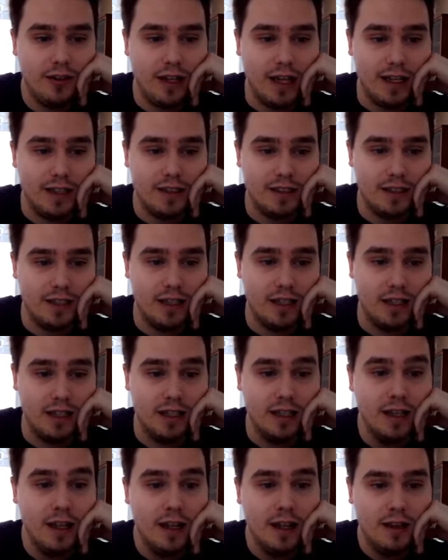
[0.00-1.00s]
that
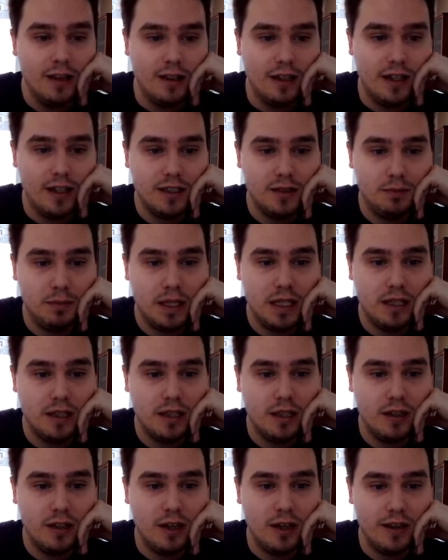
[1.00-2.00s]
uh, let us be
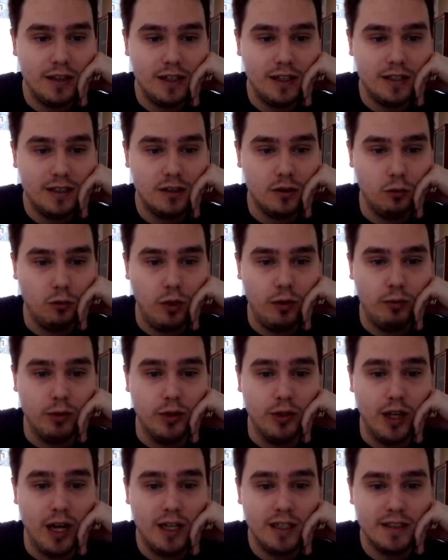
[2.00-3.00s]
clear on this: we will
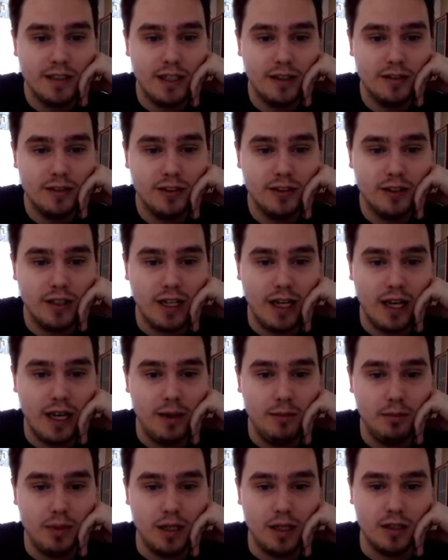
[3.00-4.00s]
not censor the
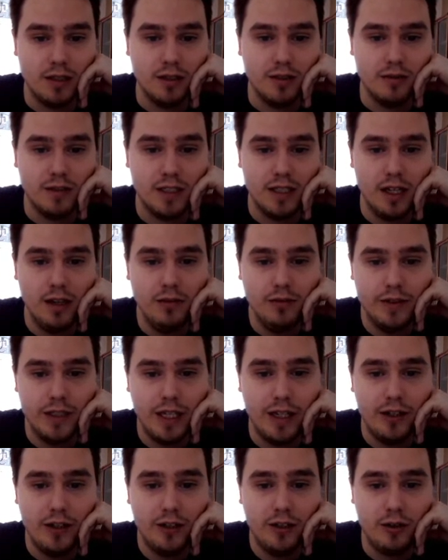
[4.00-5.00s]
game because of
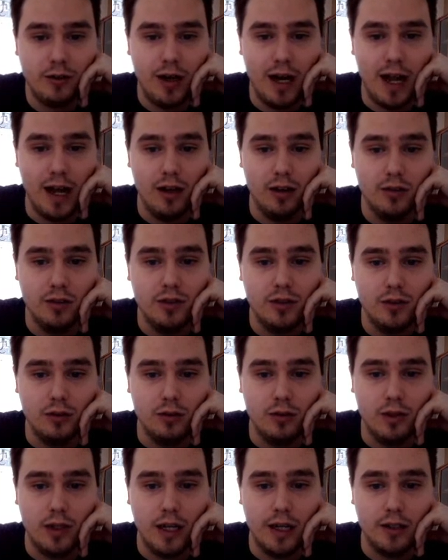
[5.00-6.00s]
self-centered crowds who
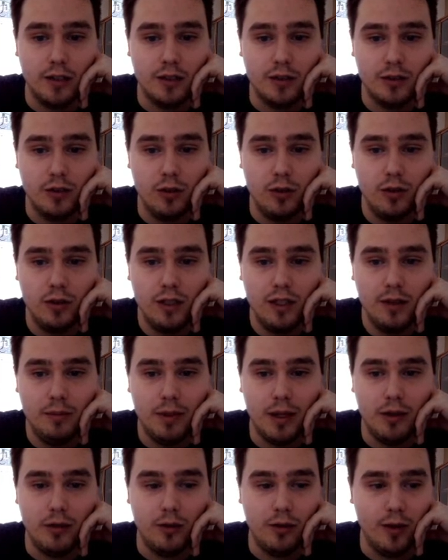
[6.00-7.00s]
care solely
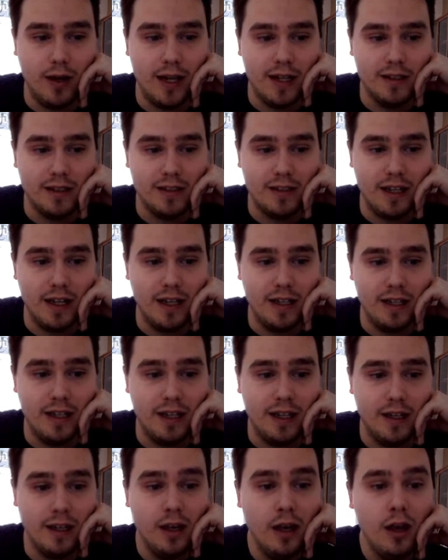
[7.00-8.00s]
about
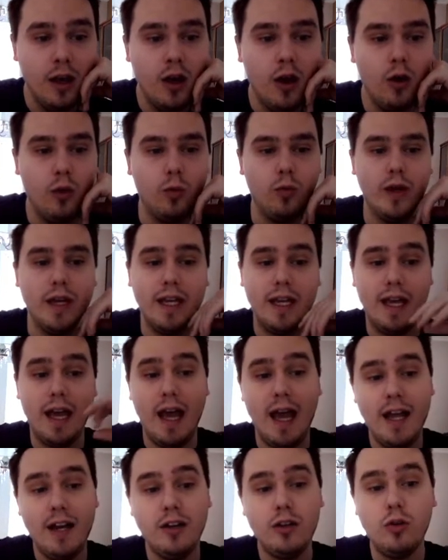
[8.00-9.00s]
grandstanding. We
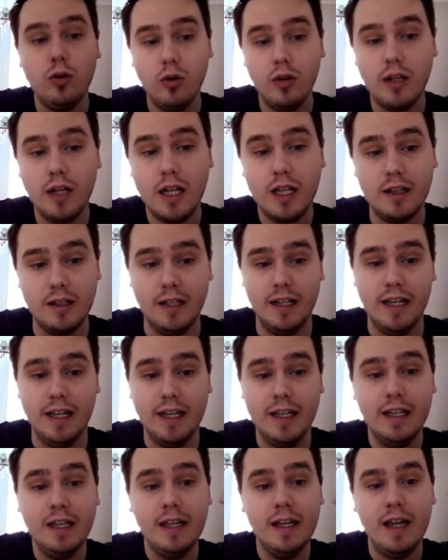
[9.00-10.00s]

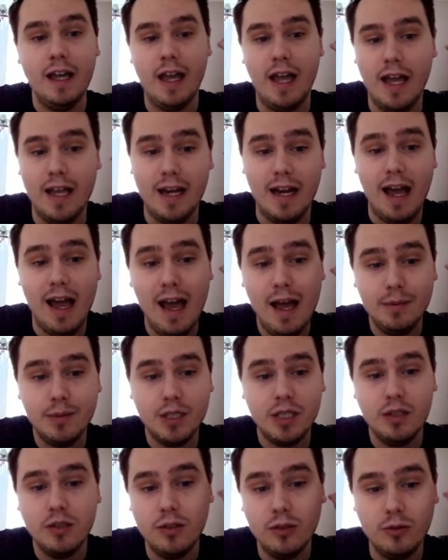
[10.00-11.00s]
categorically and
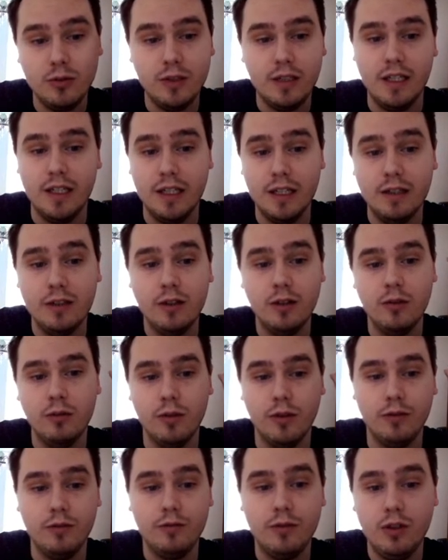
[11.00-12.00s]
absolutely
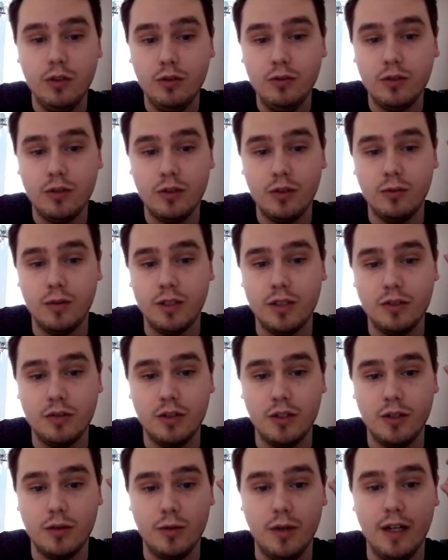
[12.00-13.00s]
refuse to
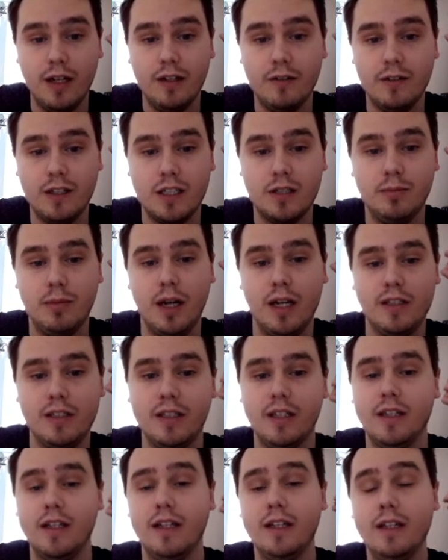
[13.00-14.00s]
restrict creative
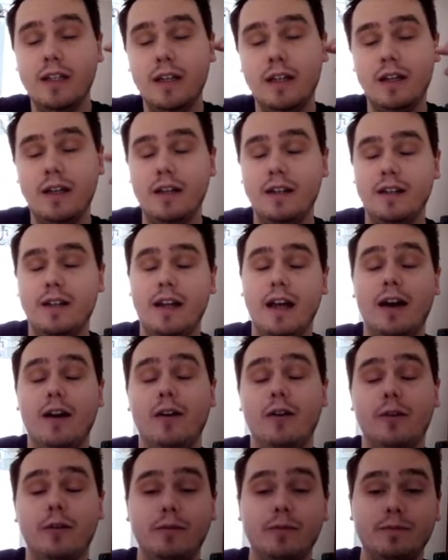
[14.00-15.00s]
expression.
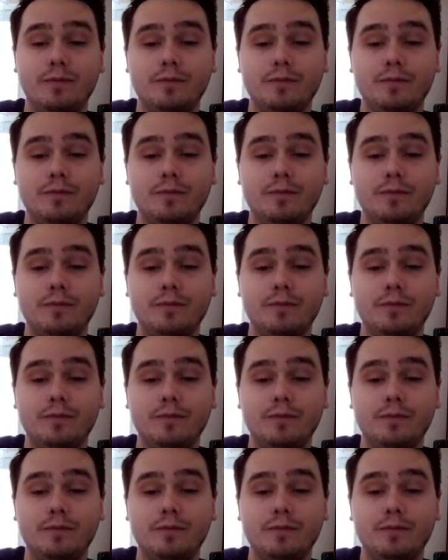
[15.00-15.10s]
Now,